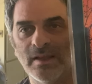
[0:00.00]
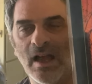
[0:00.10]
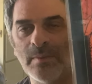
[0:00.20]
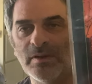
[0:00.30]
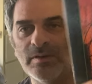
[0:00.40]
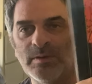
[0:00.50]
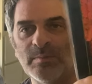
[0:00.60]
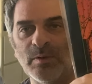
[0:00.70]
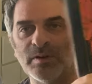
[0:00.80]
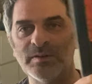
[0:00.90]
I'm going to do
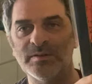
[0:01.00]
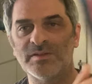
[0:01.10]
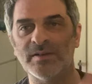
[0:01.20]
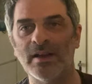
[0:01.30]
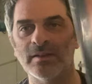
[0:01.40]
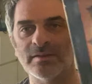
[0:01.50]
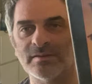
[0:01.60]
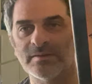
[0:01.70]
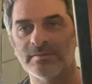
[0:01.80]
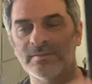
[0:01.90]
more
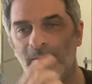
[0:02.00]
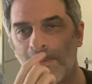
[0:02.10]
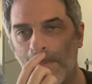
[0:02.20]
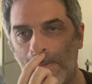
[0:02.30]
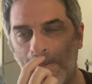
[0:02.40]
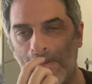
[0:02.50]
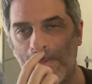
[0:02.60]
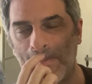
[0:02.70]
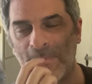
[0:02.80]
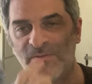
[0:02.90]
Stranglers
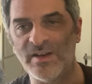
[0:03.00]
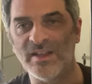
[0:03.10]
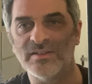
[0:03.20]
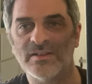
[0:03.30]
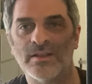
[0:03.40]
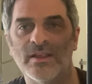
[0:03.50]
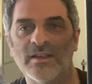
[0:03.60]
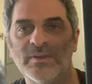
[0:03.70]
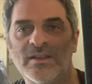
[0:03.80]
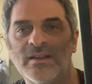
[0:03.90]
videos, I
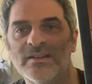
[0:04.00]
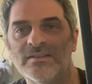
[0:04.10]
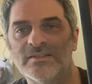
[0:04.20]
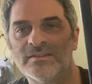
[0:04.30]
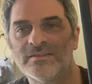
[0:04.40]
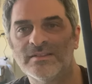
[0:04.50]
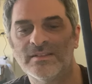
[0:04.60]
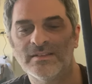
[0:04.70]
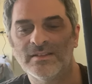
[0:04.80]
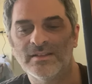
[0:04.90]
think, because
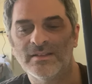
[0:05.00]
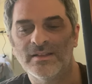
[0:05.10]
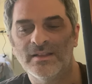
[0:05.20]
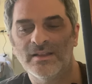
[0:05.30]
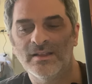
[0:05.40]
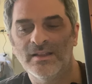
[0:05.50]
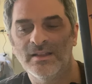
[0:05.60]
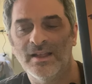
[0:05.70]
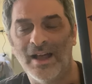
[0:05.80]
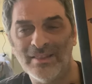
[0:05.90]

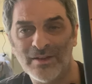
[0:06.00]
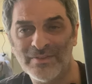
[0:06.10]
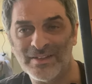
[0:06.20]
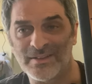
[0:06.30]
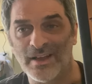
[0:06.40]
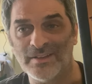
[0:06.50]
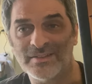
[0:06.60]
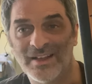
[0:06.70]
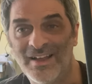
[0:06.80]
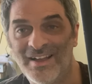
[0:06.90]
I love these
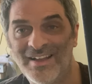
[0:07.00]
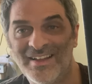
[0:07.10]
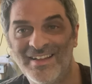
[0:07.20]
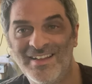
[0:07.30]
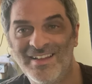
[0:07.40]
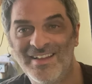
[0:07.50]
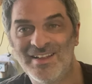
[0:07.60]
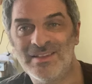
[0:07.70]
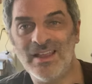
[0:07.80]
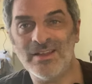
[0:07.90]
guys.
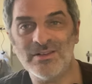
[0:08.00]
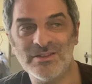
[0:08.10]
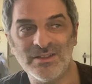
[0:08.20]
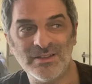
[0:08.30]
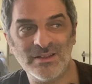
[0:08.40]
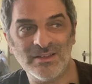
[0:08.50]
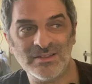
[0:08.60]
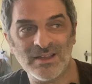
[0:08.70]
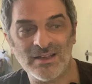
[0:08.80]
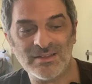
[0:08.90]
The energy that
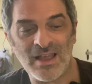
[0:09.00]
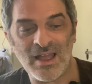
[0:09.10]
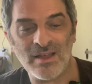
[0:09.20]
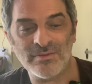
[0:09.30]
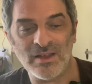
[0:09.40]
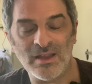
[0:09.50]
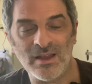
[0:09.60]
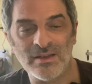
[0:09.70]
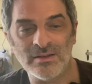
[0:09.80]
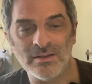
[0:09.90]
these guys have
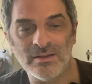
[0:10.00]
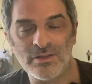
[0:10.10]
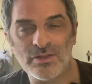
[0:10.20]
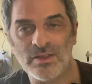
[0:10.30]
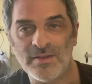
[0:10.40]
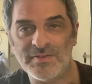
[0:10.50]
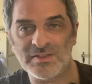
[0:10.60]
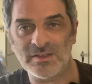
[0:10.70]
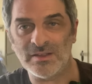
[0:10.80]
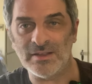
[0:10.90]
and the
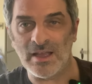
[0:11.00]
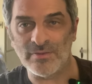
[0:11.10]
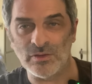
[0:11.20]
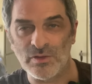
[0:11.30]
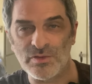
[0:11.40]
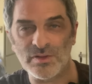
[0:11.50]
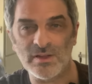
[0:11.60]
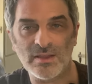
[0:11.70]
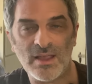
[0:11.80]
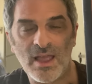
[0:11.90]
shifts and the evolution
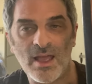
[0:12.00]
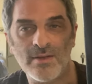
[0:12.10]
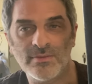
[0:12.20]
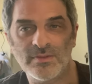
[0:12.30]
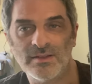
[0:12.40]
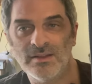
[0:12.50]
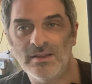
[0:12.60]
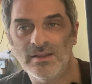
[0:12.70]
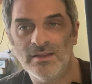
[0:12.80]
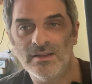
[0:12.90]
that they have
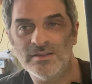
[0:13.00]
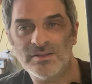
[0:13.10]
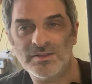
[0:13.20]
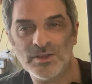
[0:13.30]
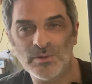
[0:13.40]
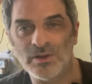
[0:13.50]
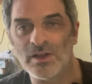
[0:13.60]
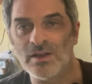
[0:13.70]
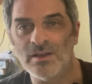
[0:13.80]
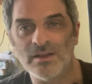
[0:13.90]
is so
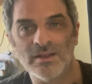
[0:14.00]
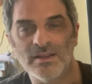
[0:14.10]
good.